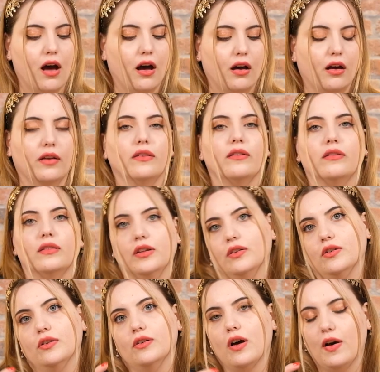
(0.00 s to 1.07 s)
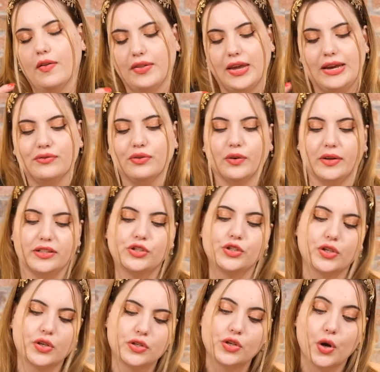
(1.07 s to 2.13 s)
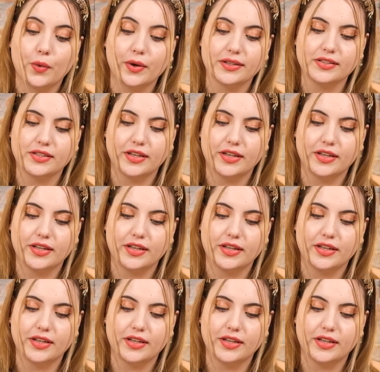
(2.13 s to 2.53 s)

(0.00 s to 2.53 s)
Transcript: on the influence tokens